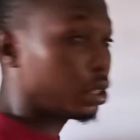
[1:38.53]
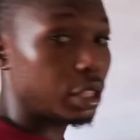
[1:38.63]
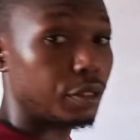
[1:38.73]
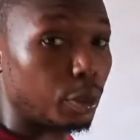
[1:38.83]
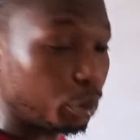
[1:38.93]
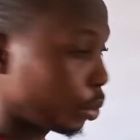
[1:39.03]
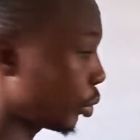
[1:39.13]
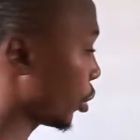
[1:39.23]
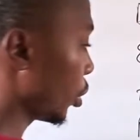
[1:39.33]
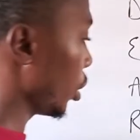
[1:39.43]

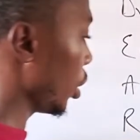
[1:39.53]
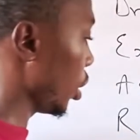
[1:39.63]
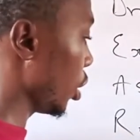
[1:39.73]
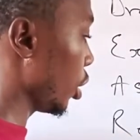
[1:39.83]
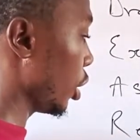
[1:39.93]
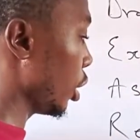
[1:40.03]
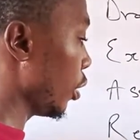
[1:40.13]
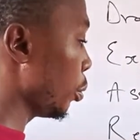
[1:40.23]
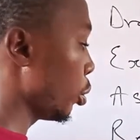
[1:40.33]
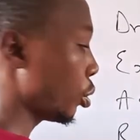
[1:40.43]
receivables. In
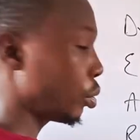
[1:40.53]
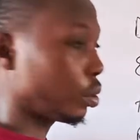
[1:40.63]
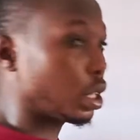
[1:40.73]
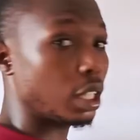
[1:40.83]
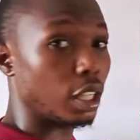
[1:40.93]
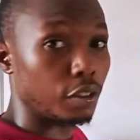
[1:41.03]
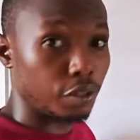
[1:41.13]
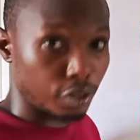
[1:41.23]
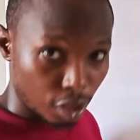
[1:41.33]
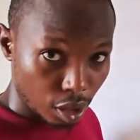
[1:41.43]
receivables, you can
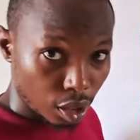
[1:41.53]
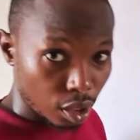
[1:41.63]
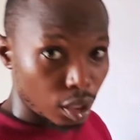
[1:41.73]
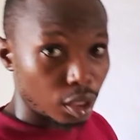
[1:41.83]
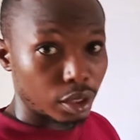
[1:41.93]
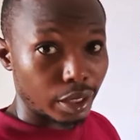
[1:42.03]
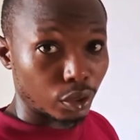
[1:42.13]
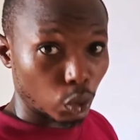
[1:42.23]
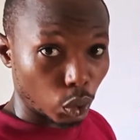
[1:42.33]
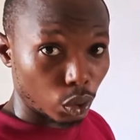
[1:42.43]
have
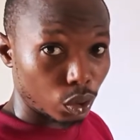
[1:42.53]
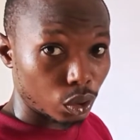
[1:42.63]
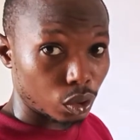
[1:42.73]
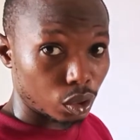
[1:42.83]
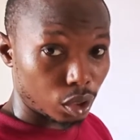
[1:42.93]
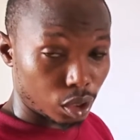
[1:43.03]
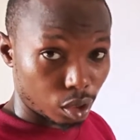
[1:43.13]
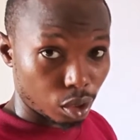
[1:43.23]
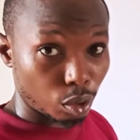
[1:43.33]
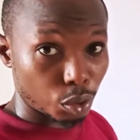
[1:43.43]
debtor.
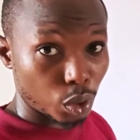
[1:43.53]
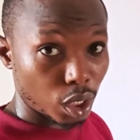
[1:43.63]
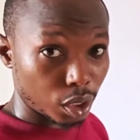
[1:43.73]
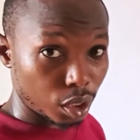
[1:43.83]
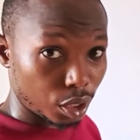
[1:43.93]
It's also a